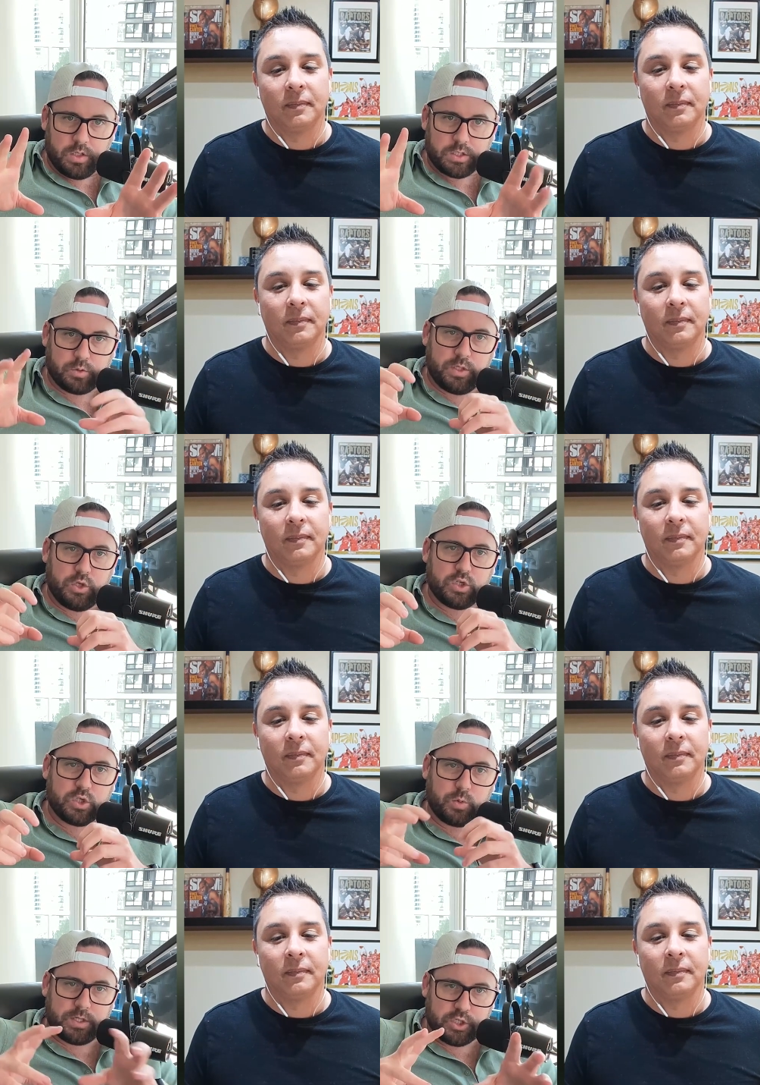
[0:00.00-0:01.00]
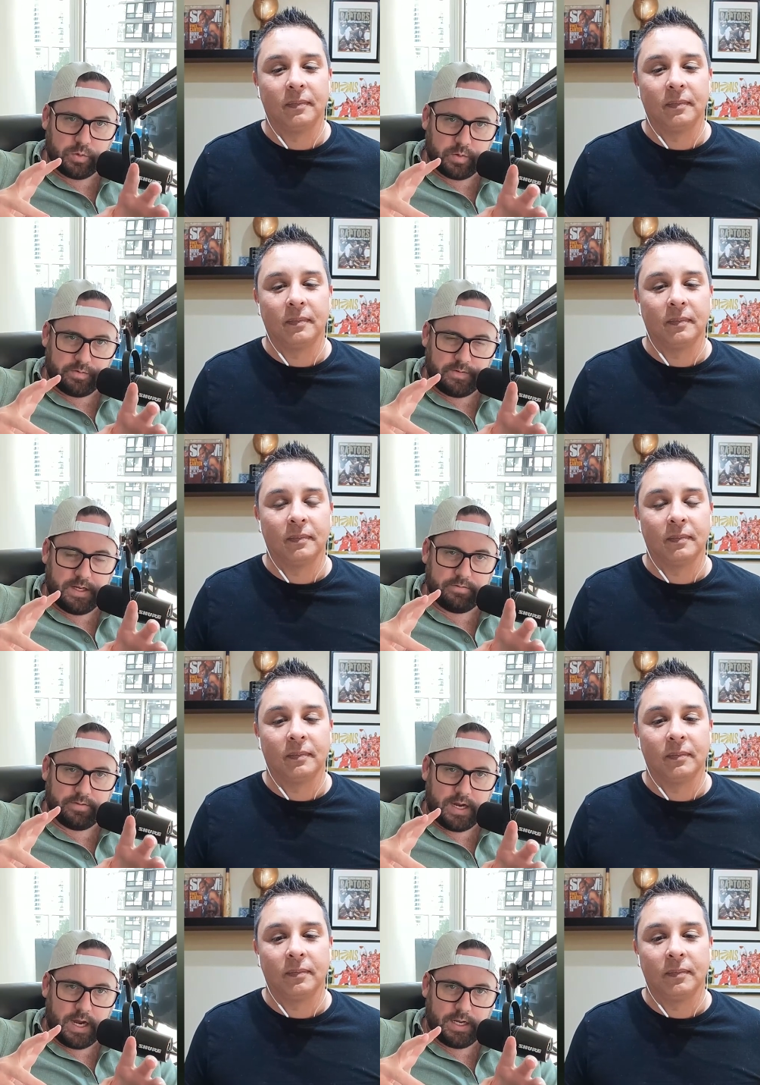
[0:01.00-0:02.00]
Speaker 1: So when you switch to a feed of
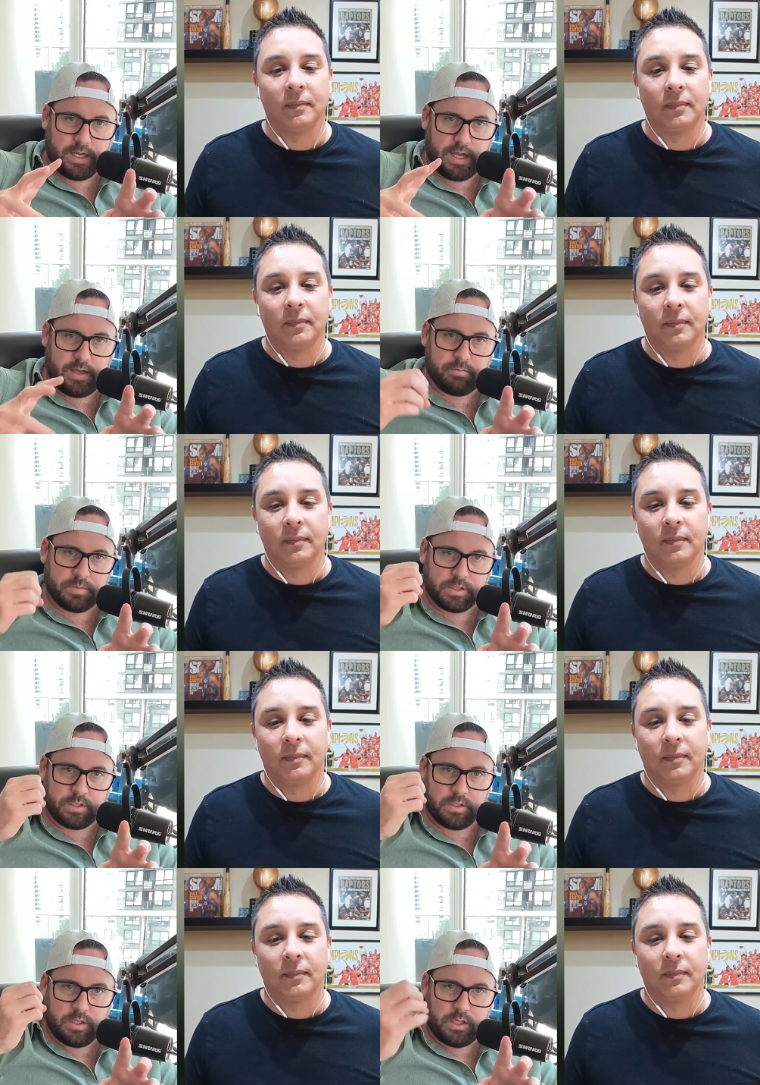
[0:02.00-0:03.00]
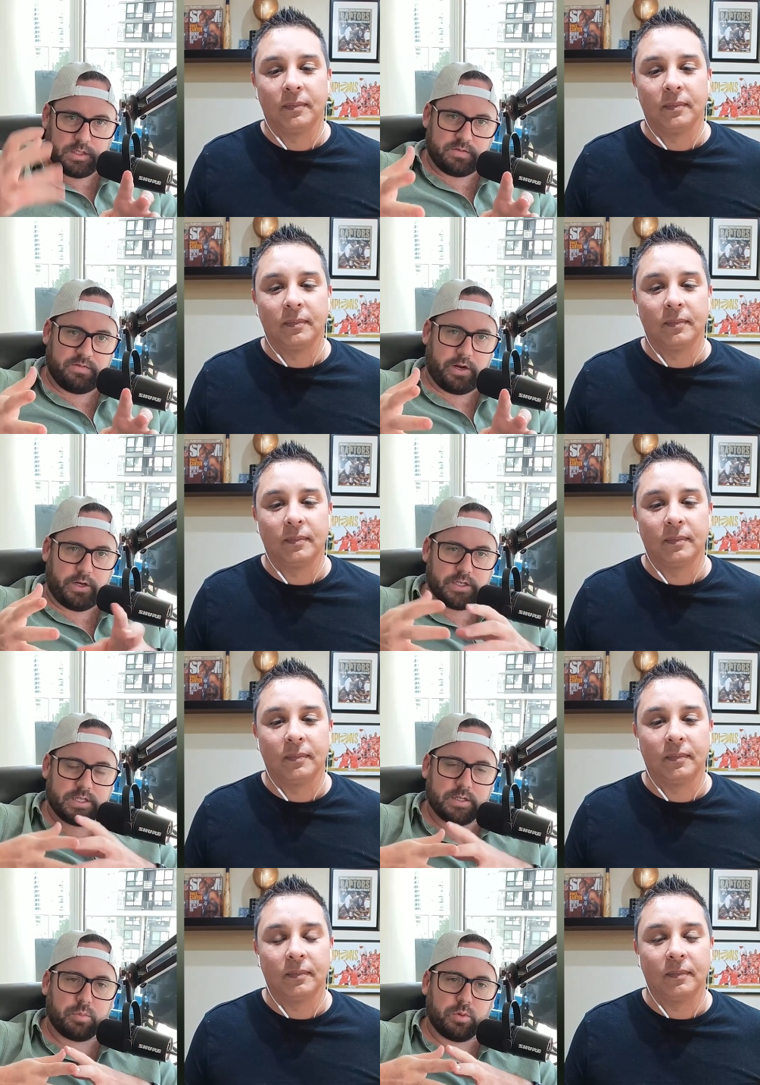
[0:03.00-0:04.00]
9 games, it's very
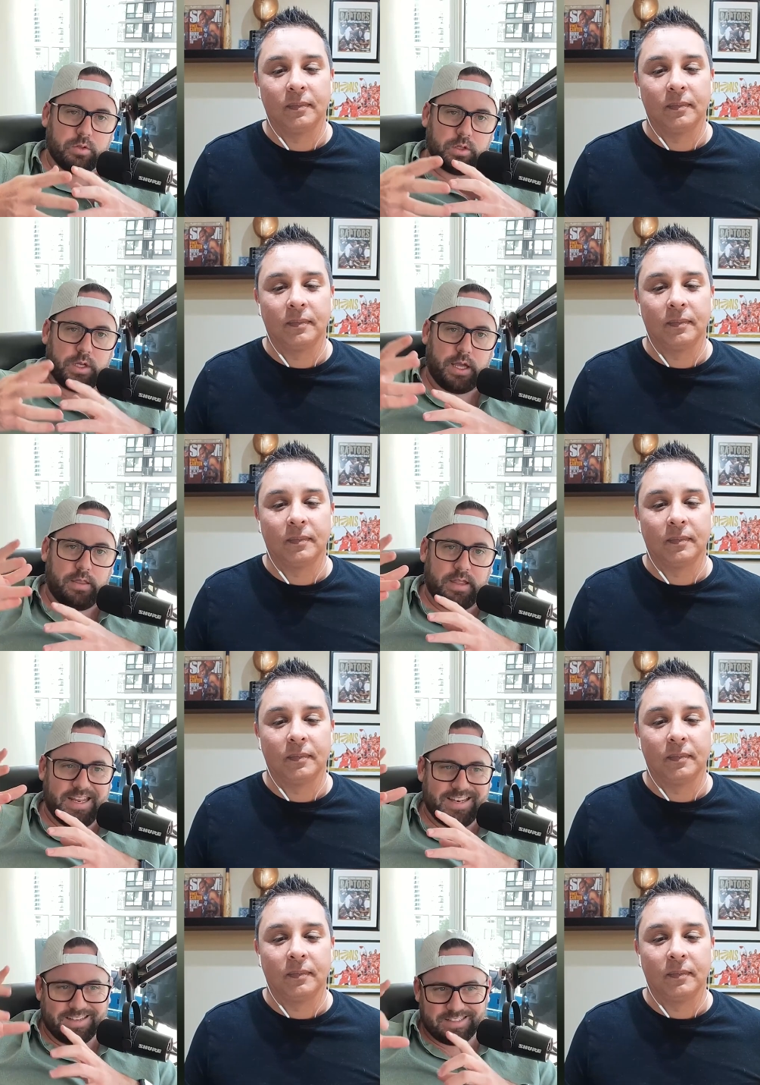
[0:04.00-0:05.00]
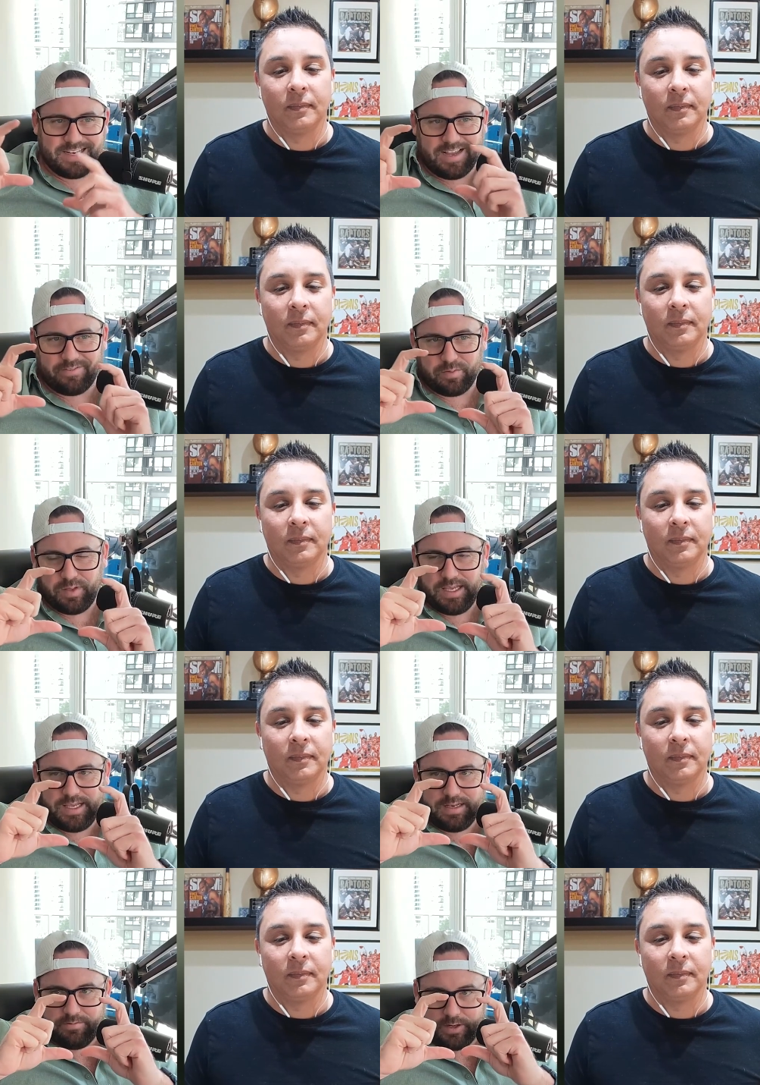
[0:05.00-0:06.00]
simple, and it doesn't have to be
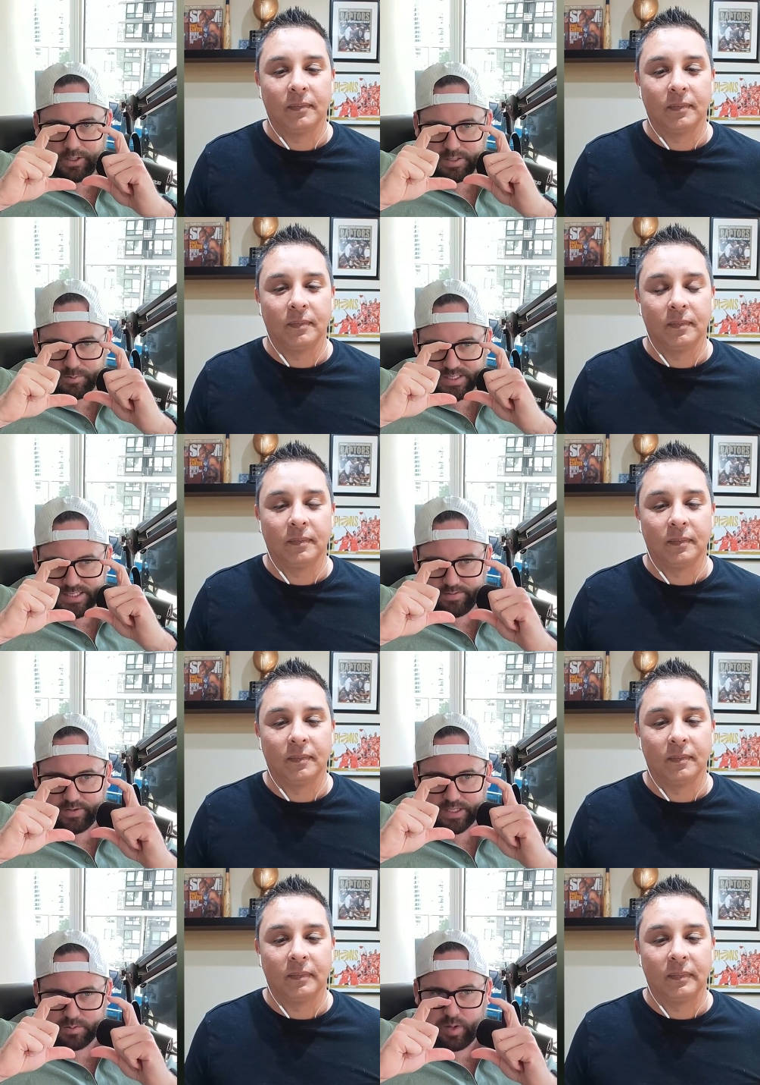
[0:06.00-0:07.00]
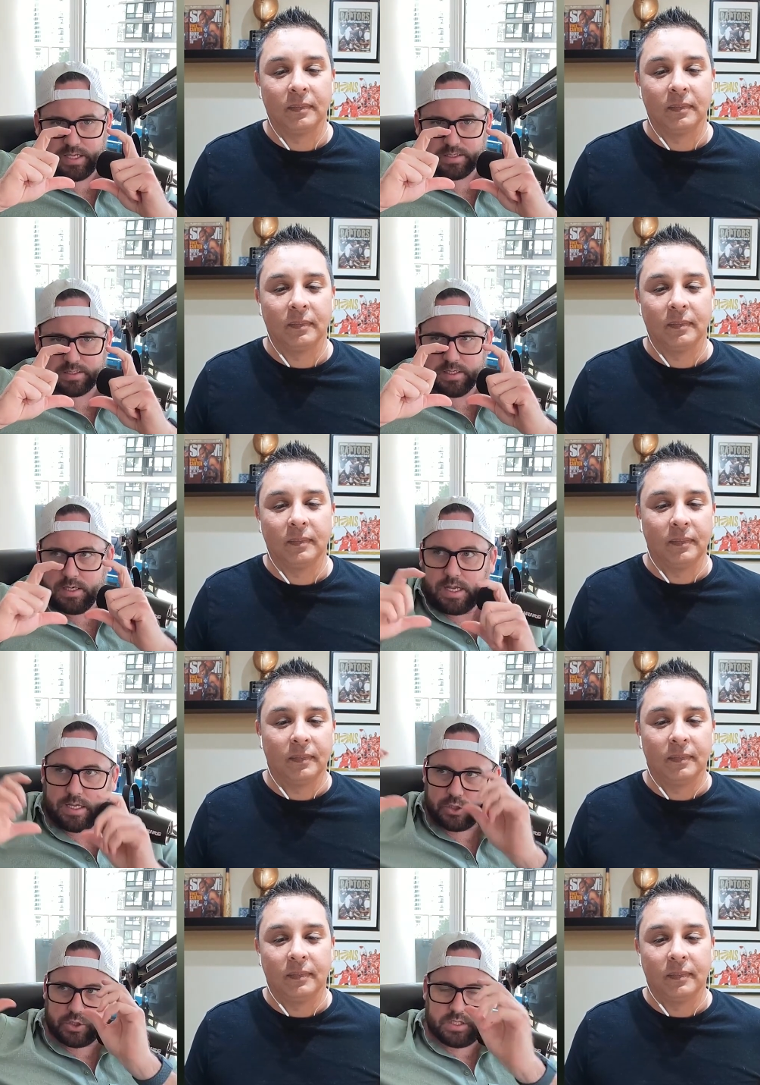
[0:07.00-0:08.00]
in a very specific space.
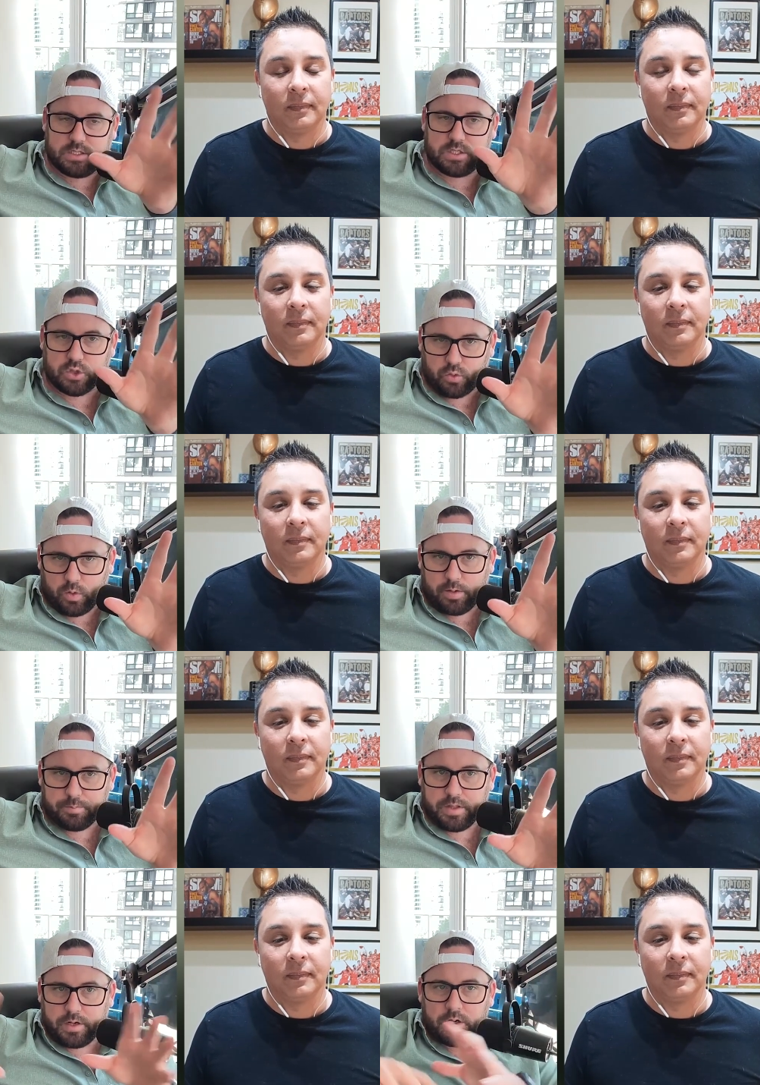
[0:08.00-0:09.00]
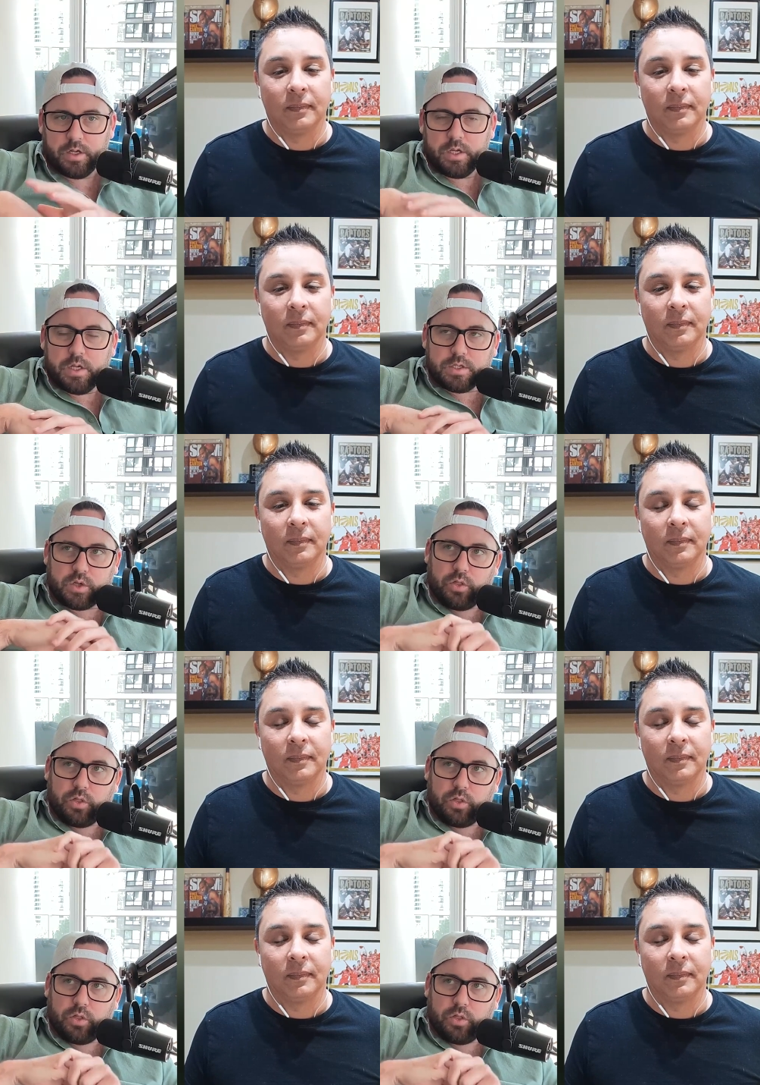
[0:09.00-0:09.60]
It just needs to throw it up there. So